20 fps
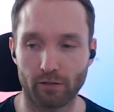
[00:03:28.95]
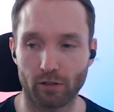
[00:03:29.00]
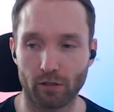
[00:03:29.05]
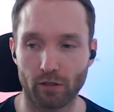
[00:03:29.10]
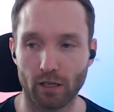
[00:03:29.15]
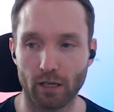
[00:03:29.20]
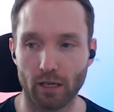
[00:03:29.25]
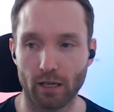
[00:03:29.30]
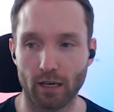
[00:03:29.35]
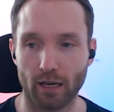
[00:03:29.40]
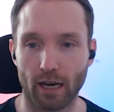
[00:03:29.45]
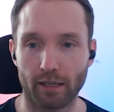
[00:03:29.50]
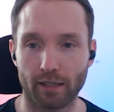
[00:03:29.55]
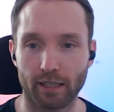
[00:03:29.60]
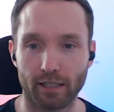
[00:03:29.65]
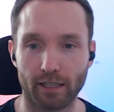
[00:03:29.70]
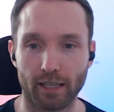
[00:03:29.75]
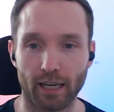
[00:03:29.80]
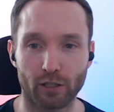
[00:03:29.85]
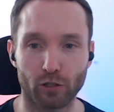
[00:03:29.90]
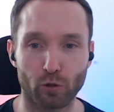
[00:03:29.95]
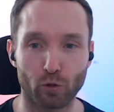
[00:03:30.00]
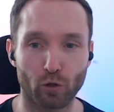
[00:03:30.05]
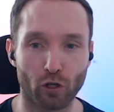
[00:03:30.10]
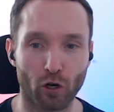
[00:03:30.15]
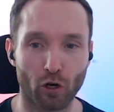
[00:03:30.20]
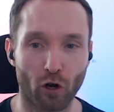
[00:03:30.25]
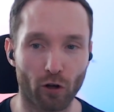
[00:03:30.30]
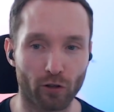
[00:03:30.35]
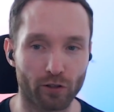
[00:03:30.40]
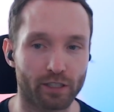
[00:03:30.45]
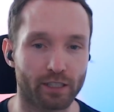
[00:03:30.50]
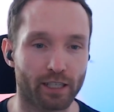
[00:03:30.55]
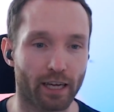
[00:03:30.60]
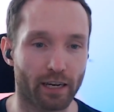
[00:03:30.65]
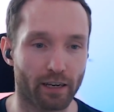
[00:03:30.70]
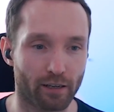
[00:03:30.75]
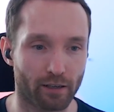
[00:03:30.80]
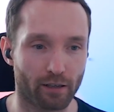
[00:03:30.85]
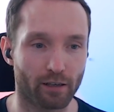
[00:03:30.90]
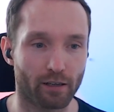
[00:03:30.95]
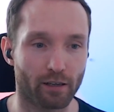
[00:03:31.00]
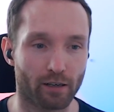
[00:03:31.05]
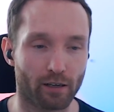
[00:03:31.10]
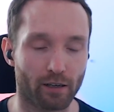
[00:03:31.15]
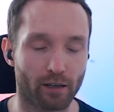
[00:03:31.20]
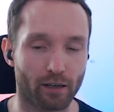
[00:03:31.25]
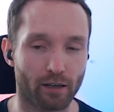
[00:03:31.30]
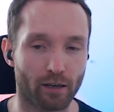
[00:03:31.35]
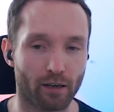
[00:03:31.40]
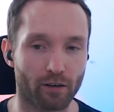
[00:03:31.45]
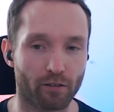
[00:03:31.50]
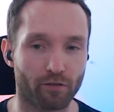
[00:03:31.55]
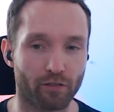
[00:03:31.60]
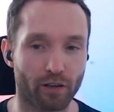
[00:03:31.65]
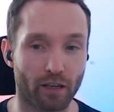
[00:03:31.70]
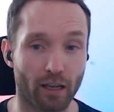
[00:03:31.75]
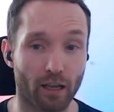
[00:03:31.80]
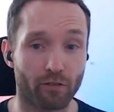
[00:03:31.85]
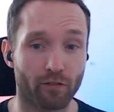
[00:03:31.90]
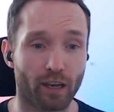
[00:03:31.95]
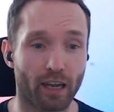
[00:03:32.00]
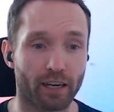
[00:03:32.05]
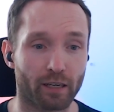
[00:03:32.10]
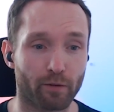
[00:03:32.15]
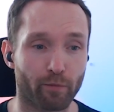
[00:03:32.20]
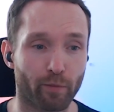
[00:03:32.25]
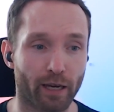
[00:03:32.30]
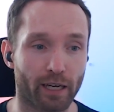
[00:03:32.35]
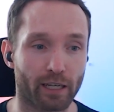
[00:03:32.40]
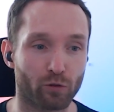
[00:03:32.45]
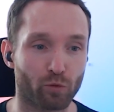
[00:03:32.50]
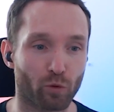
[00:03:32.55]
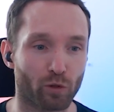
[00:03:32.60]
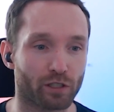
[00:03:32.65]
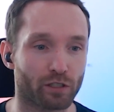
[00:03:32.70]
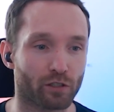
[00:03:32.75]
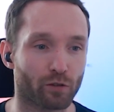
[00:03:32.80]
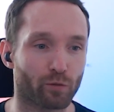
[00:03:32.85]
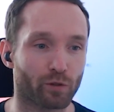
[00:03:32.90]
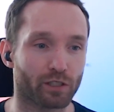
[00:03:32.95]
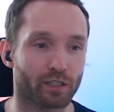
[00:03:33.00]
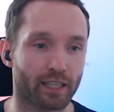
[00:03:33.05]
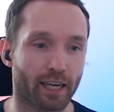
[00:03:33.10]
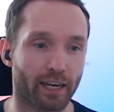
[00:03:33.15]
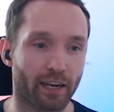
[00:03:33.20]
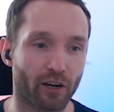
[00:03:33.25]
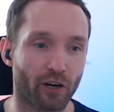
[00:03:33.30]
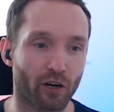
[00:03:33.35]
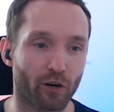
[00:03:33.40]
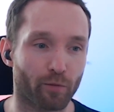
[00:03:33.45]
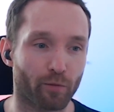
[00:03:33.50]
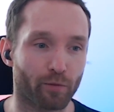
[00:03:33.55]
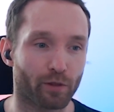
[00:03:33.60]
So I think the actual content of a landing page, once someone's set it up,